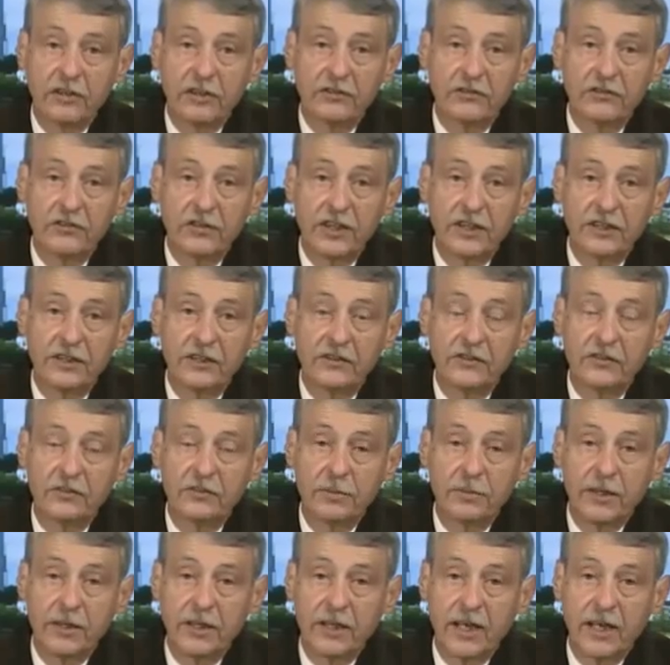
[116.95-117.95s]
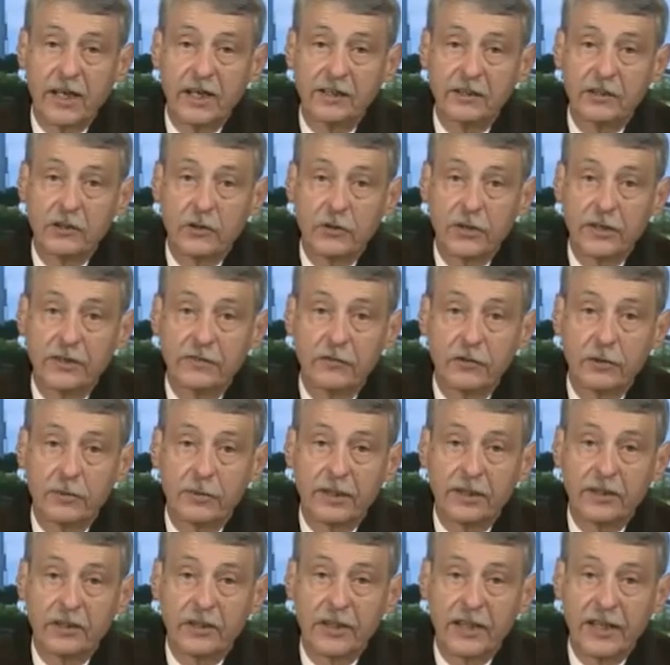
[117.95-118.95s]
I said, that's been ongoing for
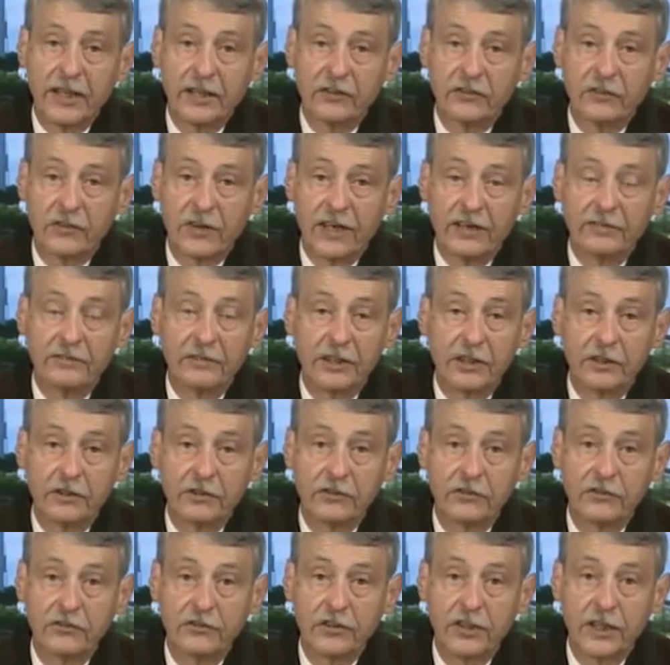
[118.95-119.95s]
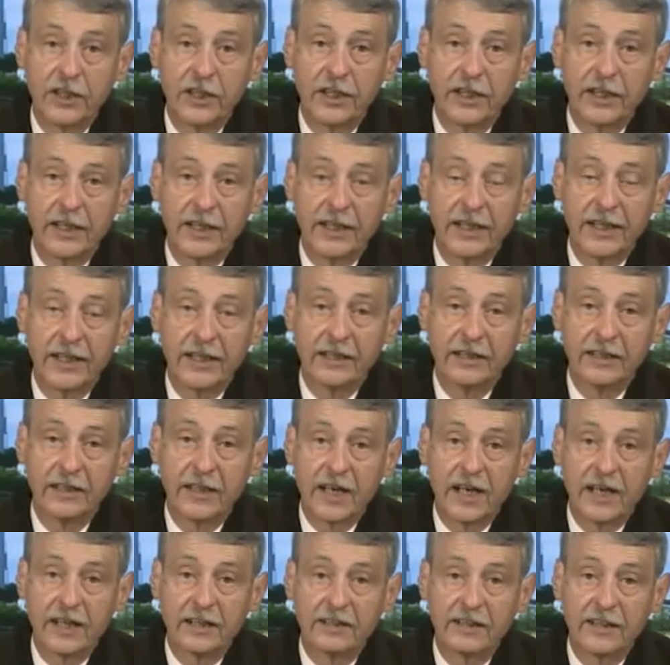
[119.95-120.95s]
about the last 5 years, and
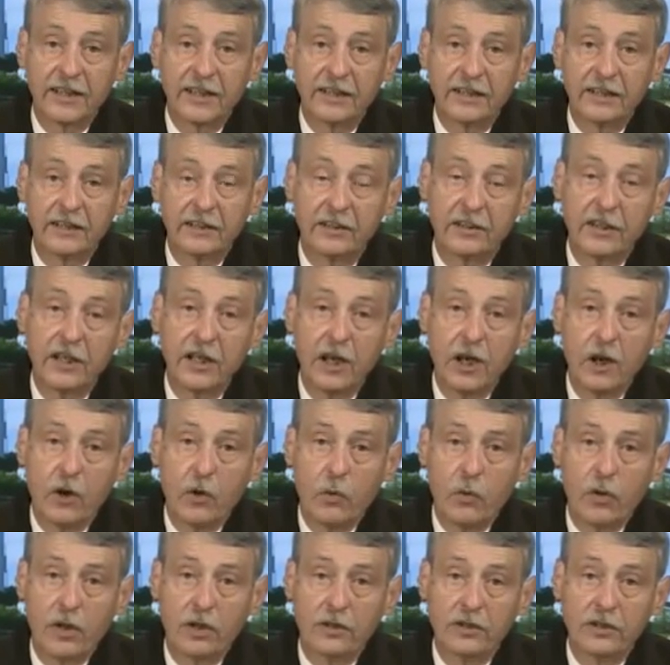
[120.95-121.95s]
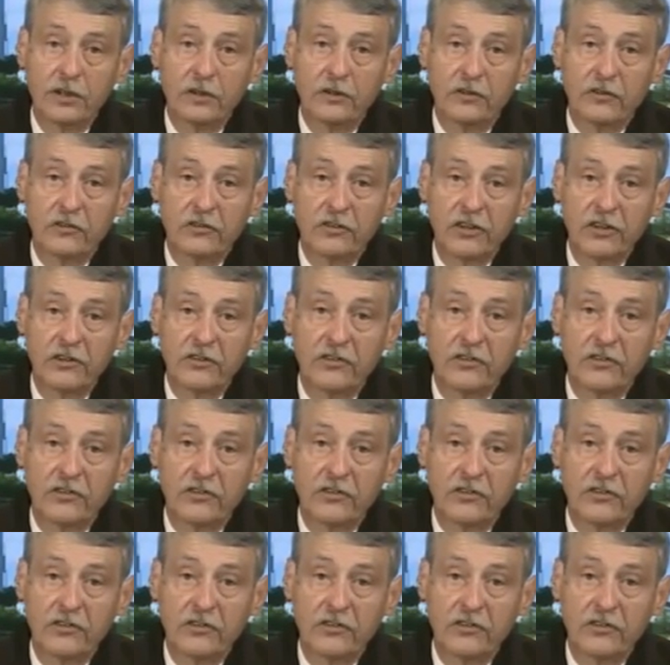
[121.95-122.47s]
I think you'll see